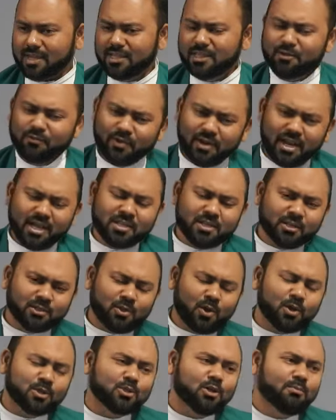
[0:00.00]
The
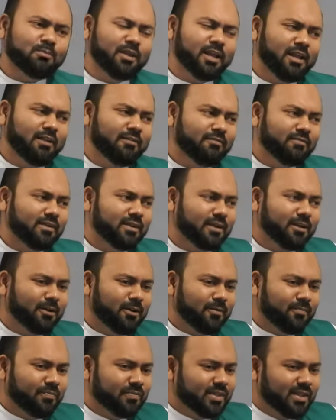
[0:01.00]
villagers also believed, you
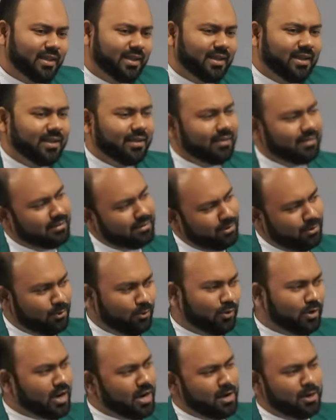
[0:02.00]
know,
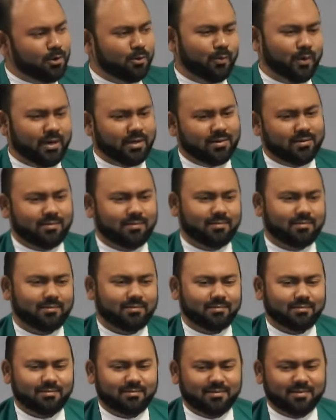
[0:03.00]
you can do it,
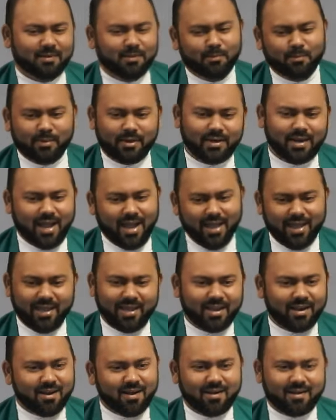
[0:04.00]
but I
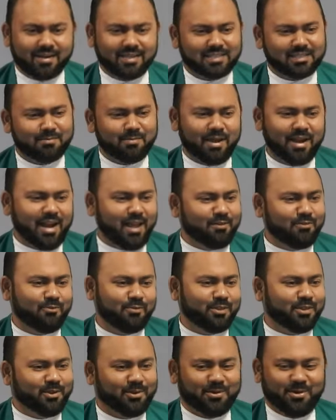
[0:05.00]
cannot risk my life
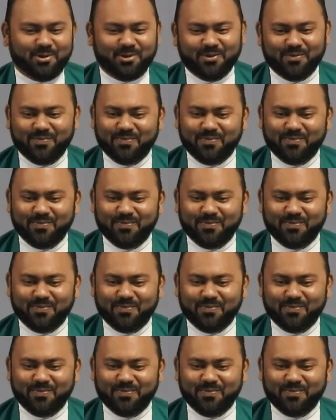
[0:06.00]
with you.